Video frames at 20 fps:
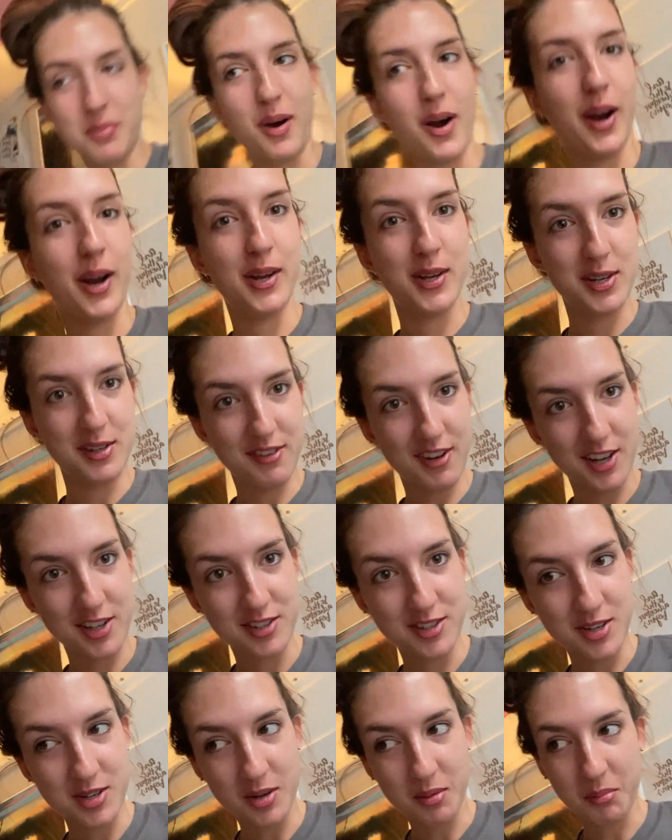Bra
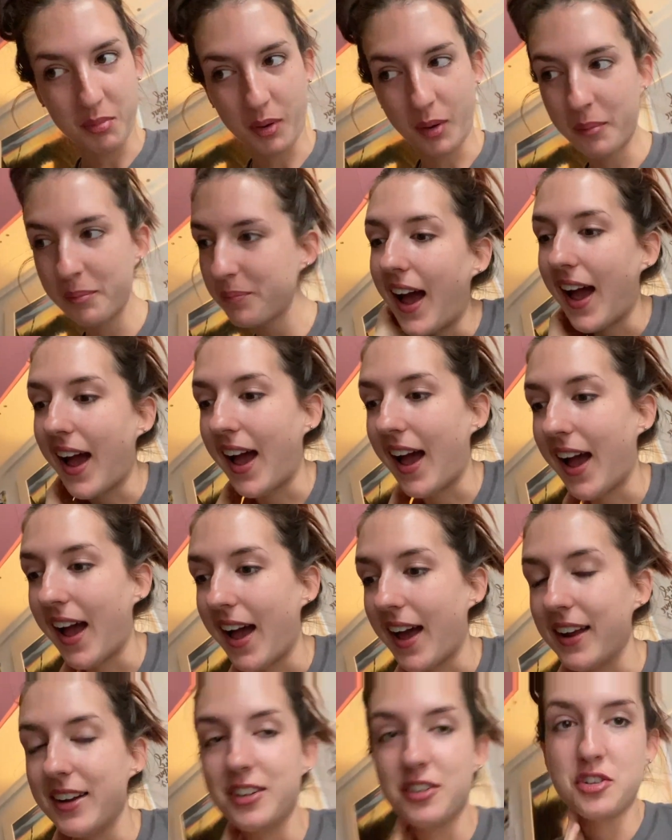University jumper
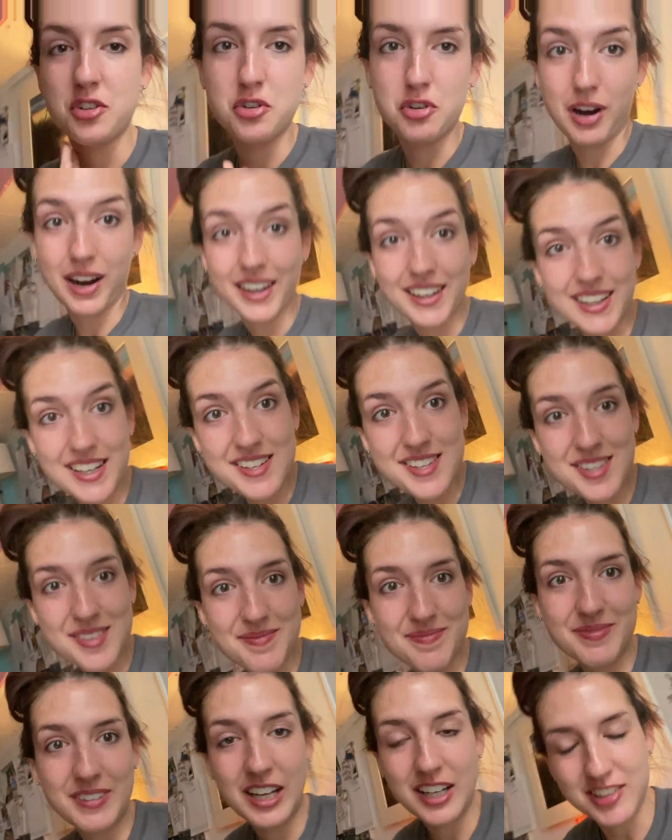on and trackies
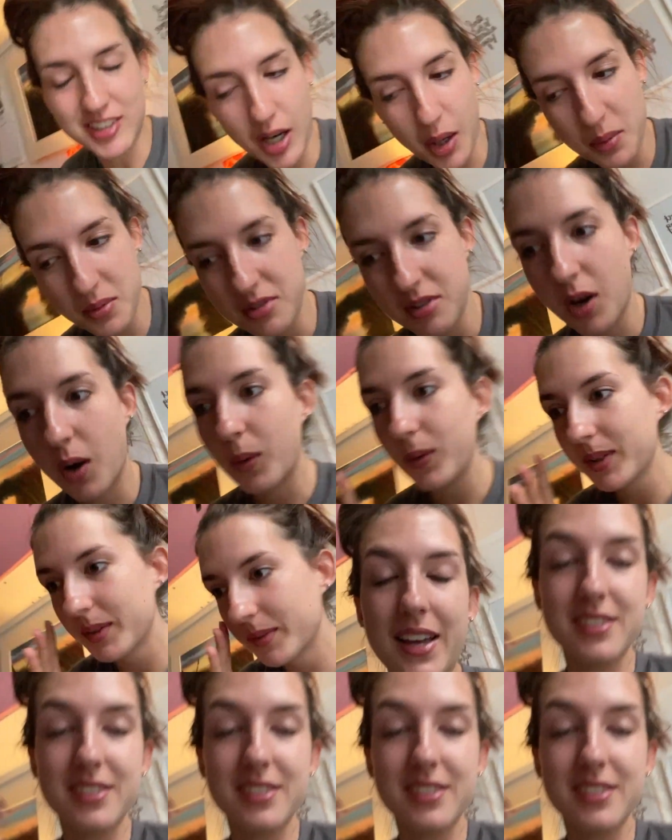because I was cold.